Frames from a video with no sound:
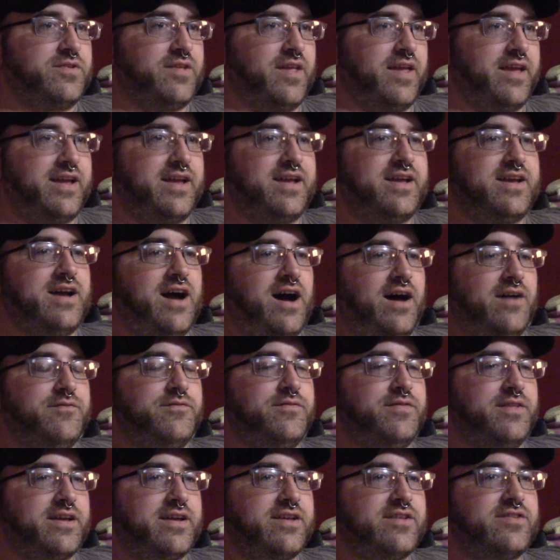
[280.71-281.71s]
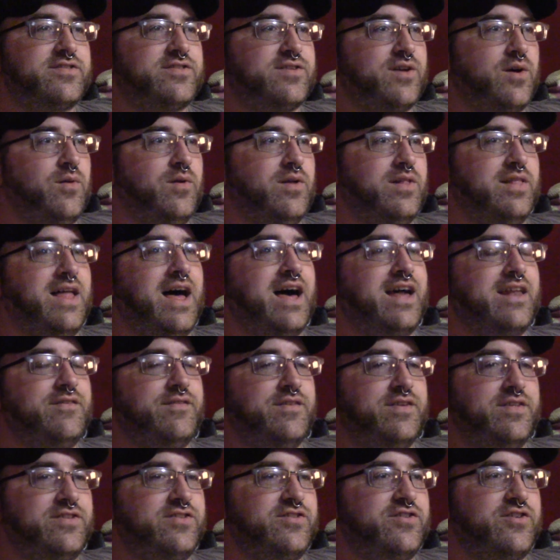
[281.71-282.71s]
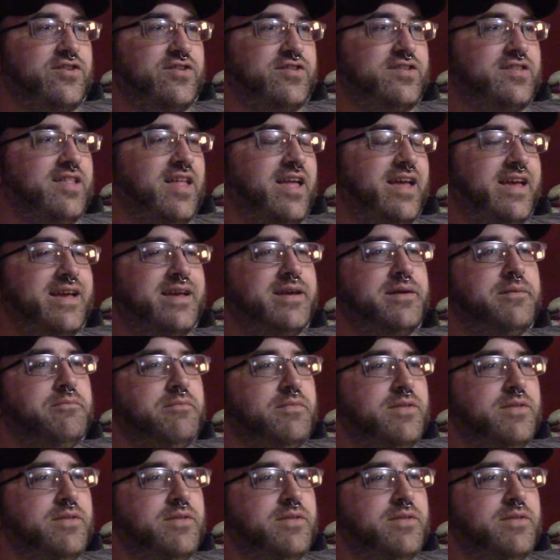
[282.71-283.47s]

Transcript: like conflicts, so a lot of it's just like